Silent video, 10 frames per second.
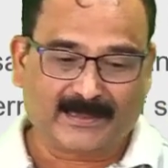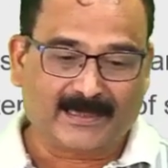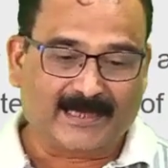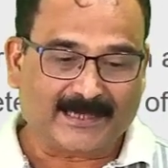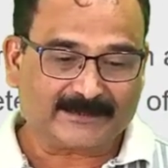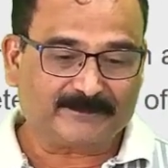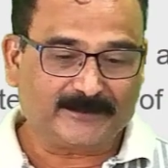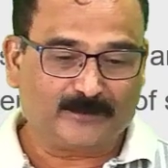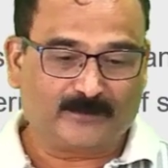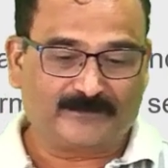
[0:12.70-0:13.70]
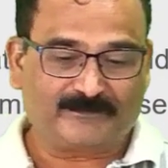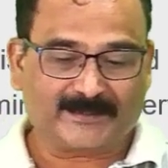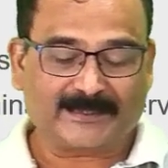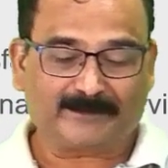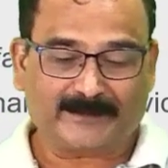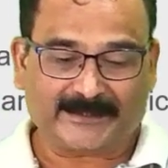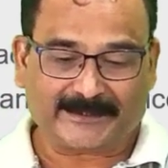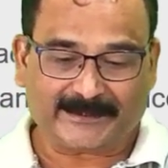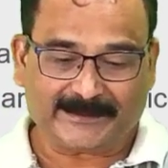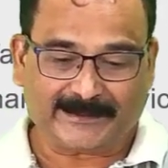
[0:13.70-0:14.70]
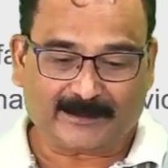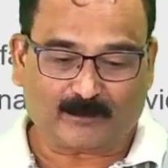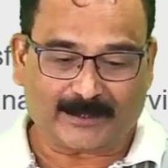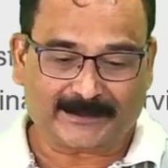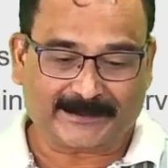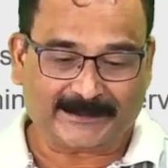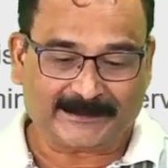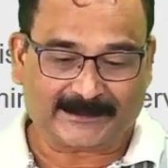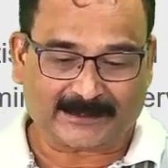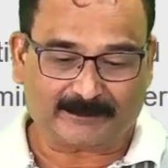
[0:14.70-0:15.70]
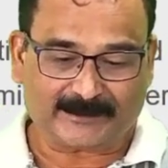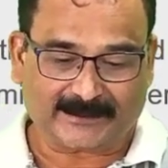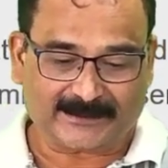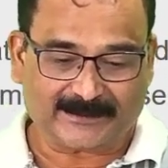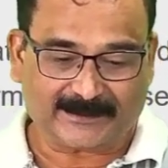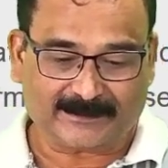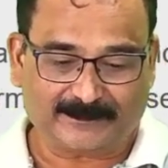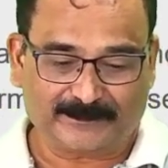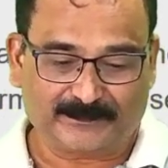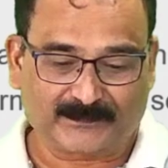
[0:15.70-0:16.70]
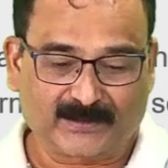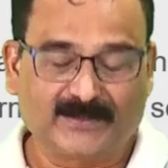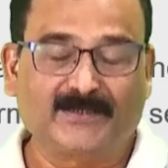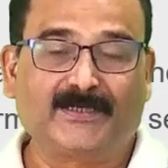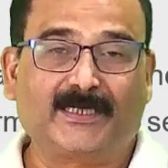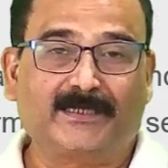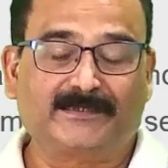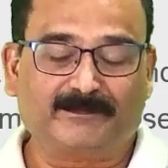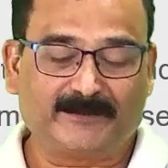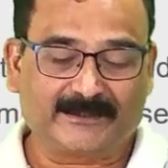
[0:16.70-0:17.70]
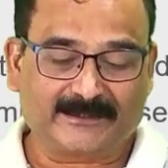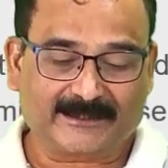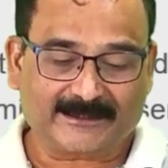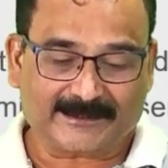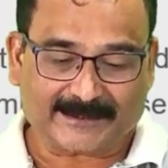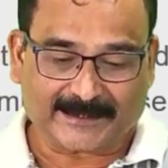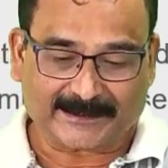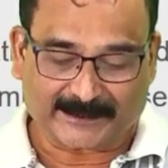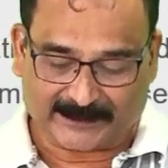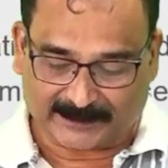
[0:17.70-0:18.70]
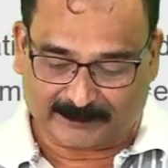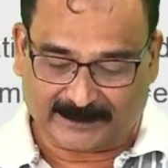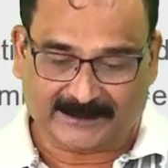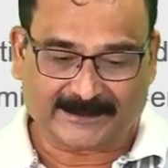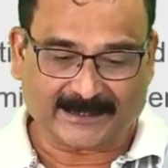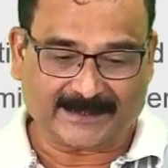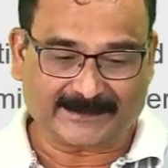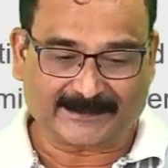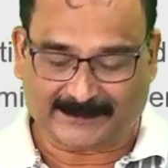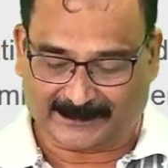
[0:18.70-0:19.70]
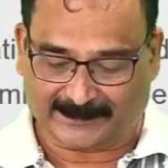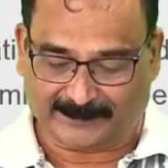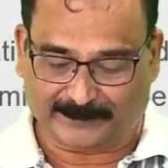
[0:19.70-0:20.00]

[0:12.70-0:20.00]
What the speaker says: As we know, if we can maintain the quality in services, the businesses can achieve the excellence.